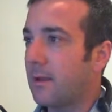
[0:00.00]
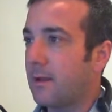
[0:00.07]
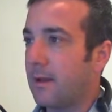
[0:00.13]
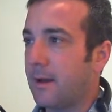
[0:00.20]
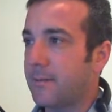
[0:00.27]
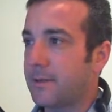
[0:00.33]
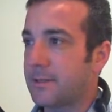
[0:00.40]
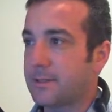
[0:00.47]

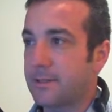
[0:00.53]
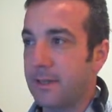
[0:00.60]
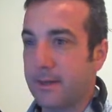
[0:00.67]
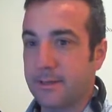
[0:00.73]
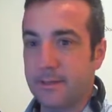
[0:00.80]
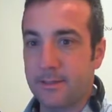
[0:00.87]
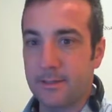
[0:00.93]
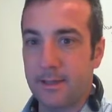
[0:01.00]
I'm going to
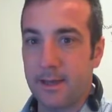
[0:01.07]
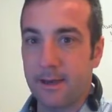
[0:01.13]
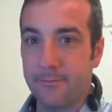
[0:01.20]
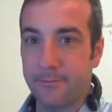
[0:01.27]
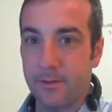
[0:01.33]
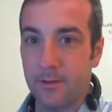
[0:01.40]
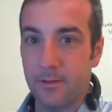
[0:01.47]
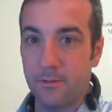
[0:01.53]
select
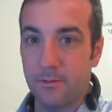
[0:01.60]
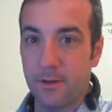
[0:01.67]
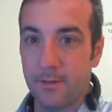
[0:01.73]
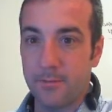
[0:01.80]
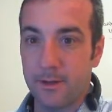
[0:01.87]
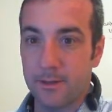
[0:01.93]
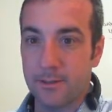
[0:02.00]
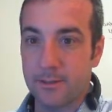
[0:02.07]
FQ up
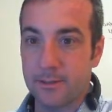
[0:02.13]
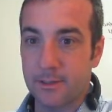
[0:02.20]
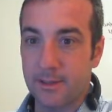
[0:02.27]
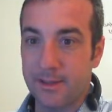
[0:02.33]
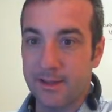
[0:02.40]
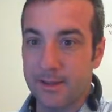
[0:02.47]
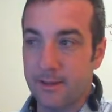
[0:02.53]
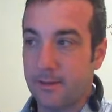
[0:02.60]
here, just
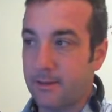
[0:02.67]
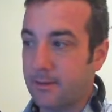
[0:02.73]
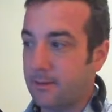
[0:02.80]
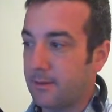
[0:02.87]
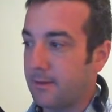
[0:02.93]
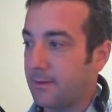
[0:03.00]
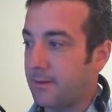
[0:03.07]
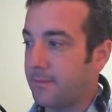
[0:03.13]
click.
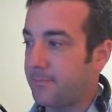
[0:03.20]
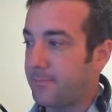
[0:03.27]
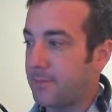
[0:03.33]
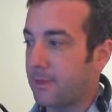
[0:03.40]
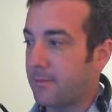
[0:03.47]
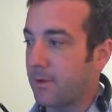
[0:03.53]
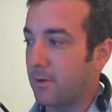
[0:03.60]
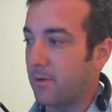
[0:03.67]

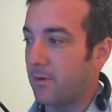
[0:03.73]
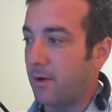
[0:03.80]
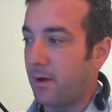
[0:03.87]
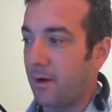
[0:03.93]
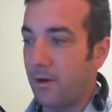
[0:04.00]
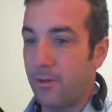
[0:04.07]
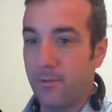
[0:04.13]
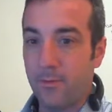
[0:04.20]
I'm going to go
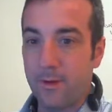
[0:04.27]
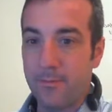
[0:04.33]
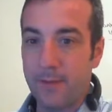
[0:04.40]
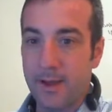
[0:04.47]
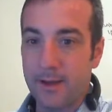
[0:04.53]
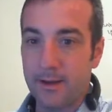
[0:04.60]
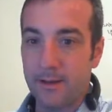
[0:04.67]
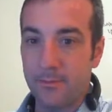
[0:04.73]
all the way
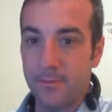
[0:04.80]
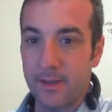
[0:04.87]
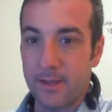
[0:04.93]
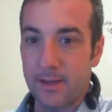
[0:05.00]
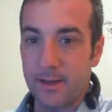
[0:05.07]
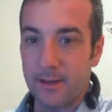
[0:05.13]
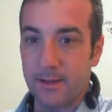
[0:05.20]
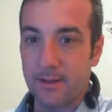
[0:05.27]
back to the
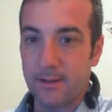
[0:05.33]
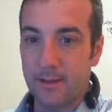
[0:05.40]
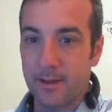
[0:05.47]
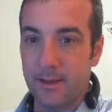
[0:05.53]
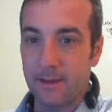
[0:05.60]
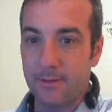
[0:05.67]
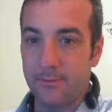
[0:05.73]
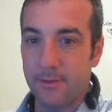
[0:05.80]
beginning.
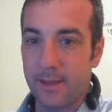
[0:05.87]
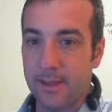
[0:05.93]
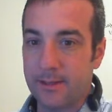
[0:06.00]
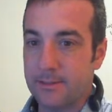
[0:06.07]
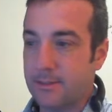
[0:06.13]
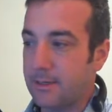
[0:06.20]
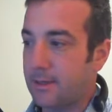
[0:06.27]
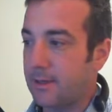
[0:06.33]
And if you can't
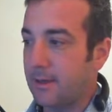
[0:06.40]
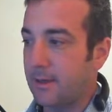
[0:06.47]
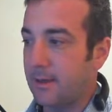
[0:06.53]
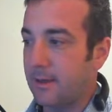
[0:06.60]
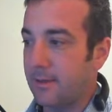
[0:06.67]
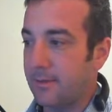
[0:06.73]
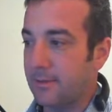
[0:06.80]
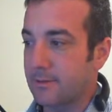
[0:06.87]
see,
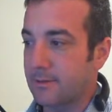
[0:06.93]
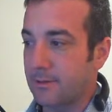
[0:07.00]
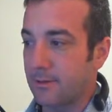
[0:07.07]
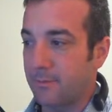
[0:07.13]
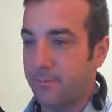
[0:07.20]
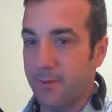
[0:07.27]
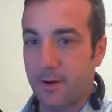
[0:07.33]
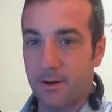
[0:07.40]
there's a
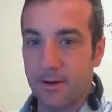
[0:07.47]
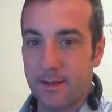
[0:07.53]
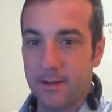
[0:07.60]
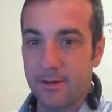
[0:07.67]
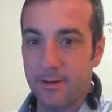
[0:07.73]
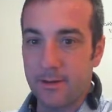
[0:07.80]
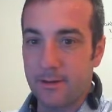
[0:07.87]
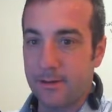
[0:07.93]
little bar
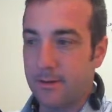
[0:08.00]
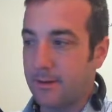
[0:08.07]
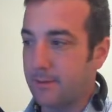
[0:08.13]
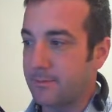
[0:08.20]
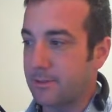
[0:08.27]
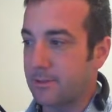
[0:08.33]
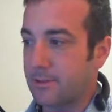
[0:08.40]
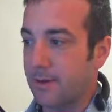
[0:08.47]
down here. I'm
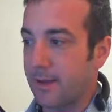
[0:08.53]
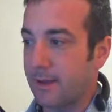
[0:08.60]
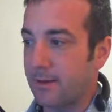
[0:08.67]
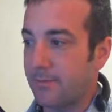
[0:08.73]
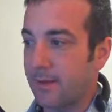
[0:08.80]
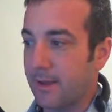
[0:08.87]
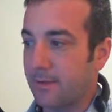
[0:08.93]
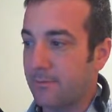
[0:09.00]
just dragging
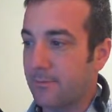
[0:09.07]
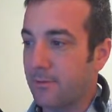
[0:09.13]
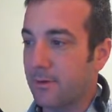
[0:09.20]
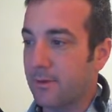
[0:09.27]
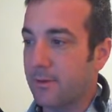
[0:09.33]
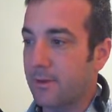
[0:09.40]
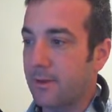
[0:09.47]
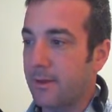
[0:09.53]
it back and
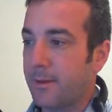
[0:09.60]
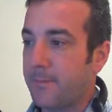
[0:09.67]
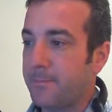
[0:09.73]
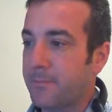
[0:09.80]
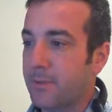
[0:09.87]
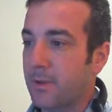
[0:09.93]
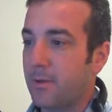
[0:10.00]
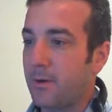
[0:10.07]
forth.
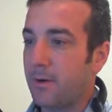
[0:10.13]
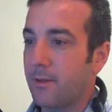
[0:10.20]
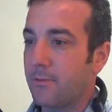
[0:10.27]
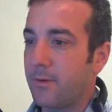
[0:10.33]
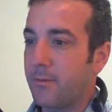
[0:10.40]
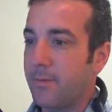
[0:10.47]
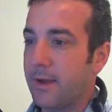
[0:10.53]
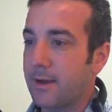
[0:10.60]
Go all the
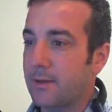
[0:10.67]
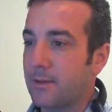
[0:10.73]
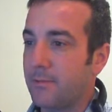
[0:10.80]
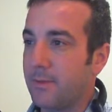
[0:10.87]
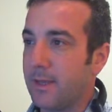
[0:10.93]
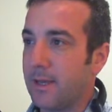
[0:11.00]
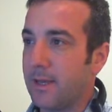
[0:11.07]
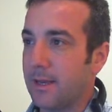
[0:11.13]
way back to the
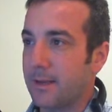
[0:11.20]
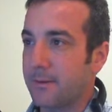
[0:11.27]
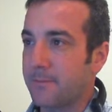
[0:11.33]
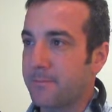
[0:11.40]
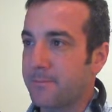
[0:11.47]
beginning.